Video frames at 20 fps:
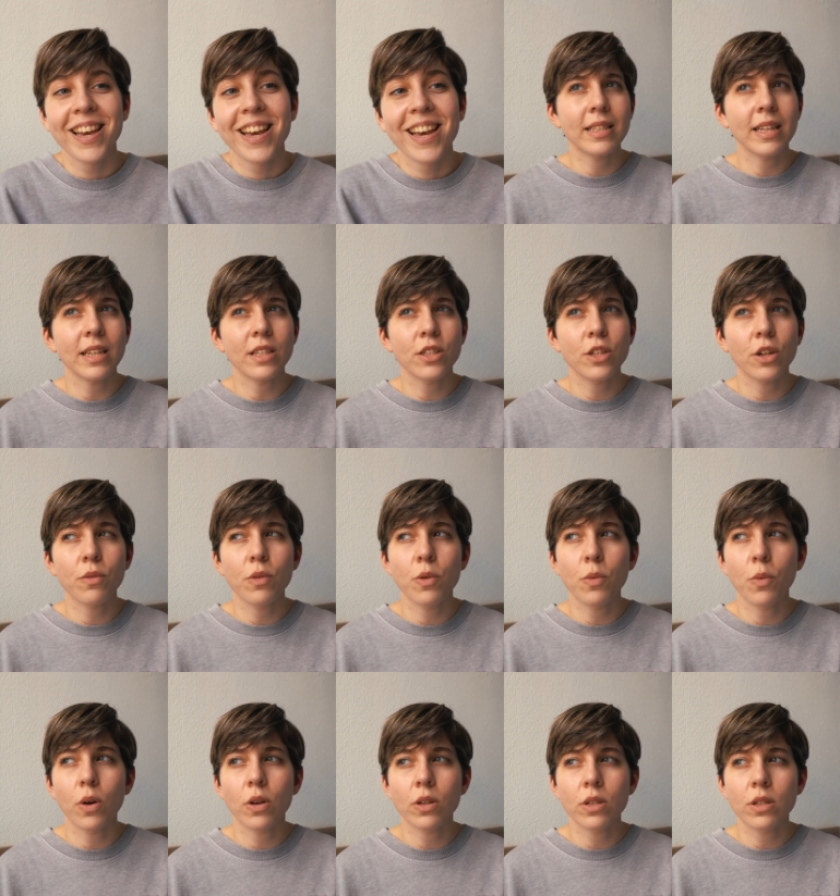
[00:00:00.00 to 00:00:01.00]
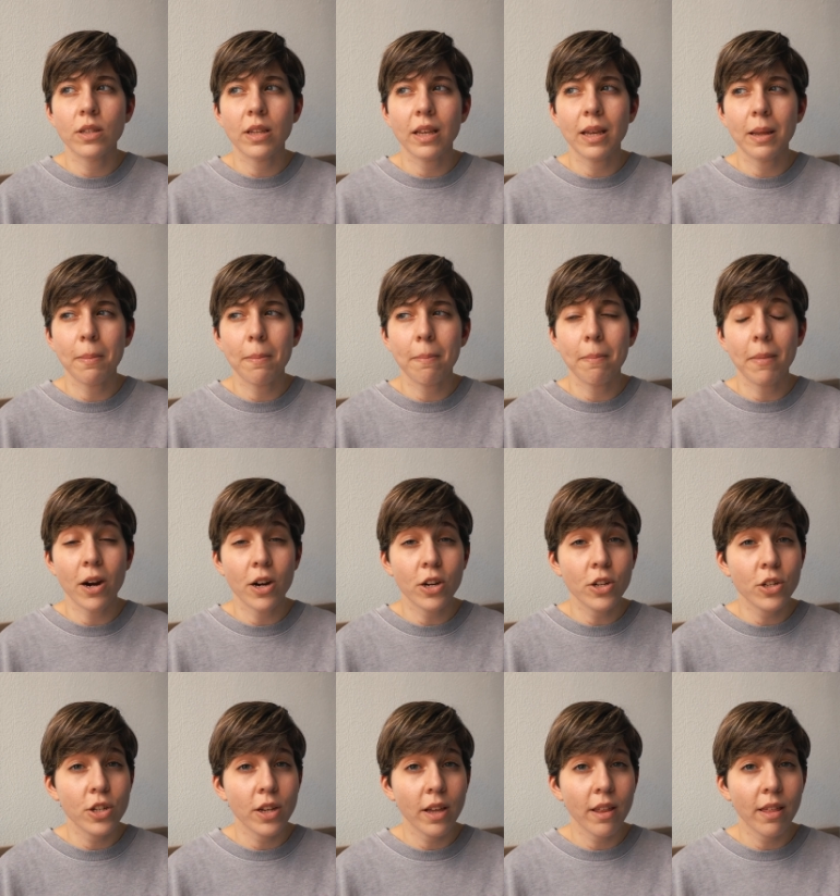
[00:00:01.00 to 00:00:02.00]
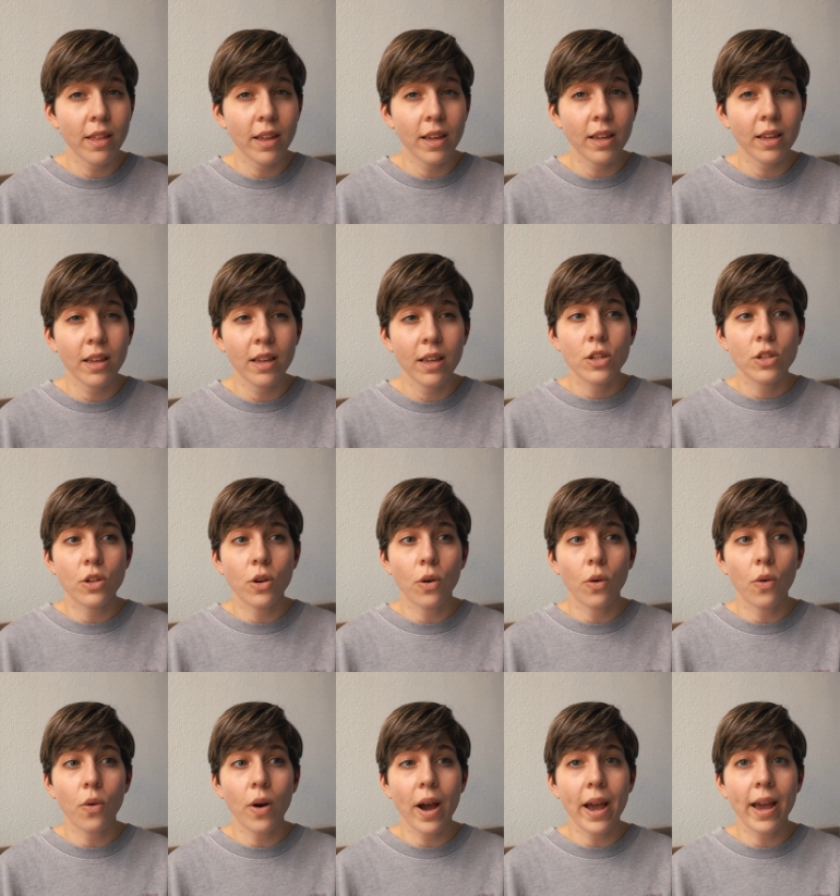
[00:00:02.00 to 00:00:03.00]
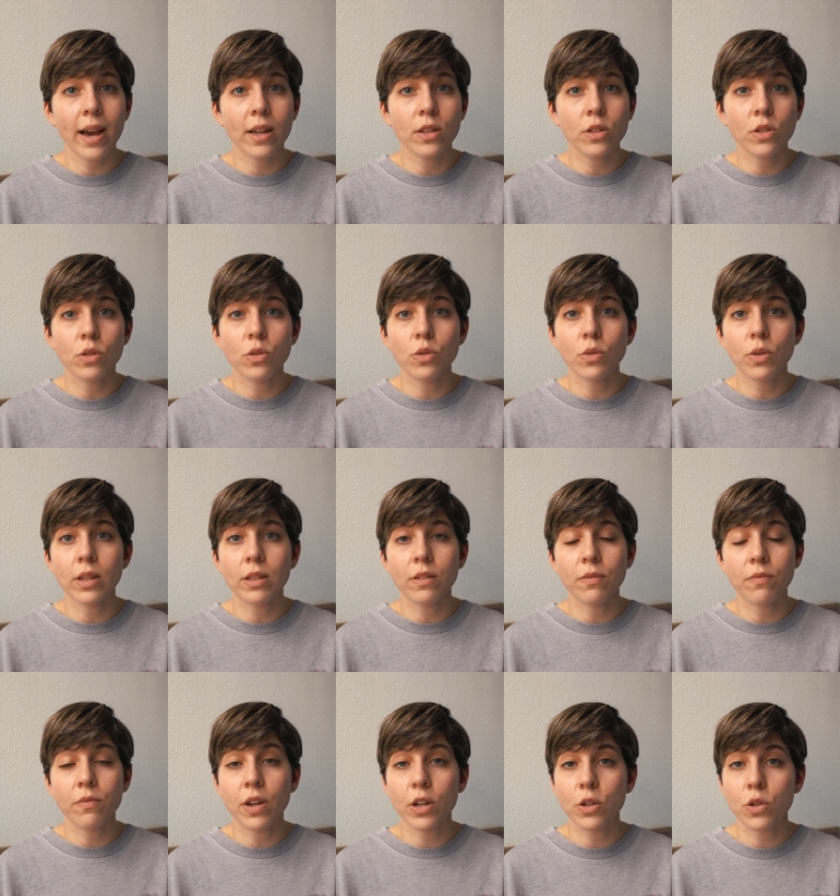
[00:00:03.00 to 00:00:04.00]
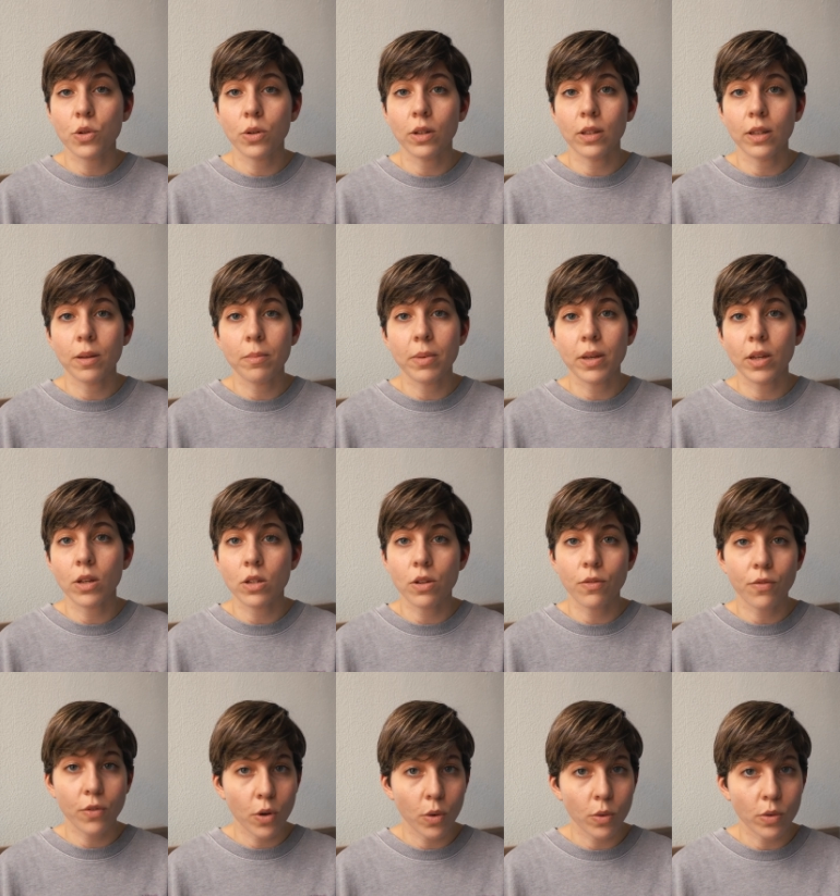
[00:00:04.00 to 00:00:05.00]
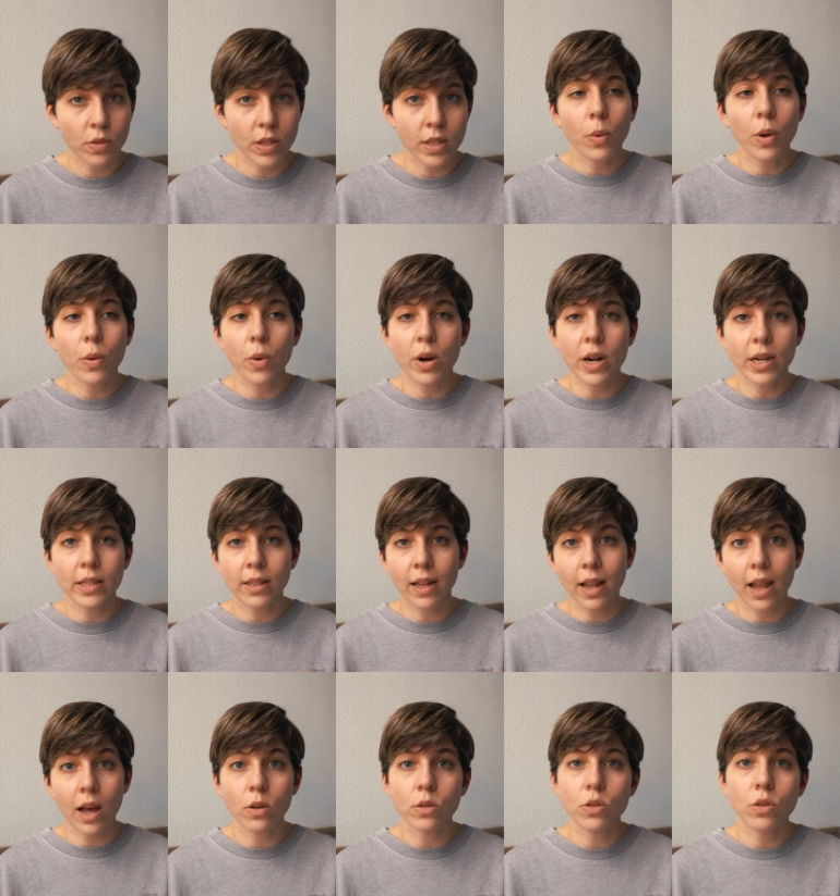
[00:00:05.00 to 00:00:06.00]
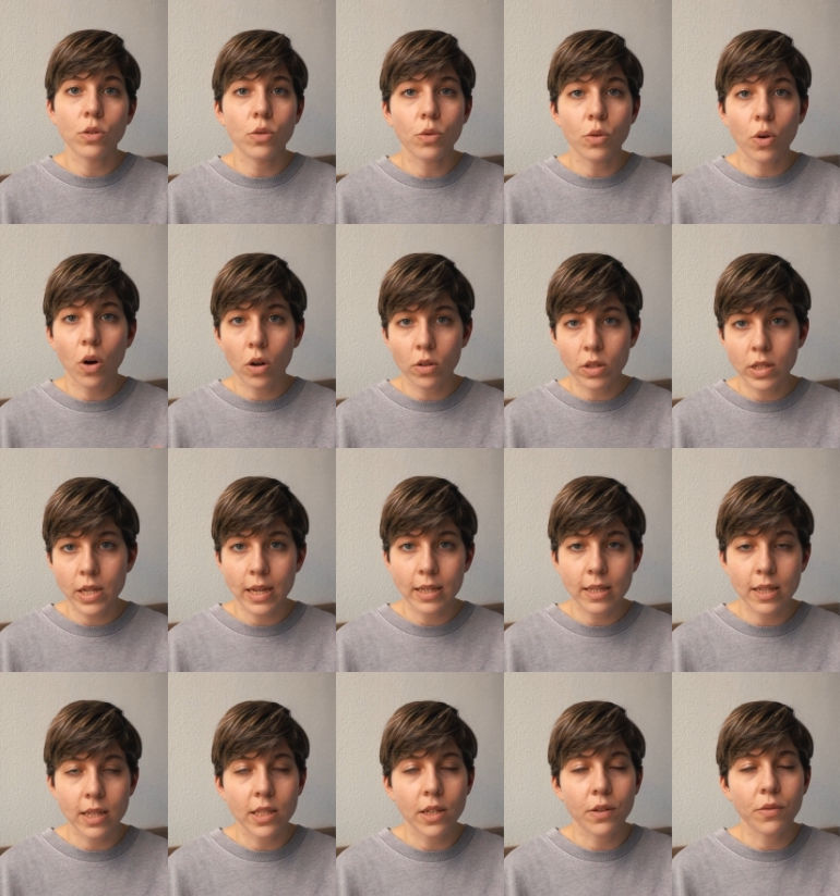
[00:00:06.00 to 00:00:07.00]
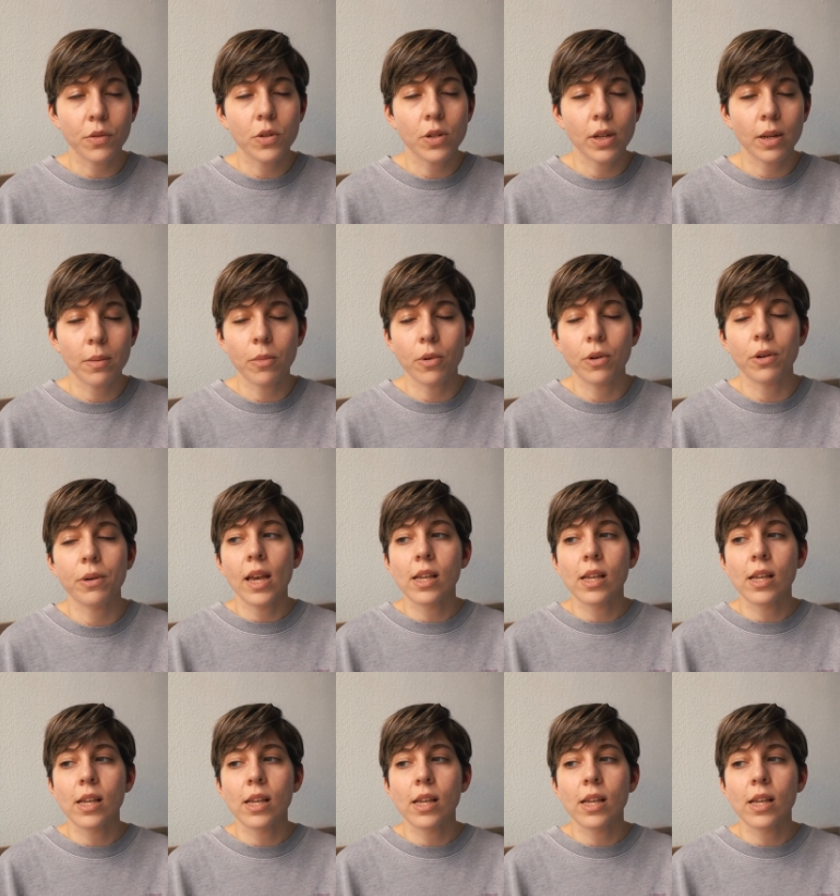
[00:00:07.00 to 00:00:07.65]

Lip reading: The interview was in March, I think, so I had to do it virtually because of COVID. We weren't allowed to do on-site interviews anymore.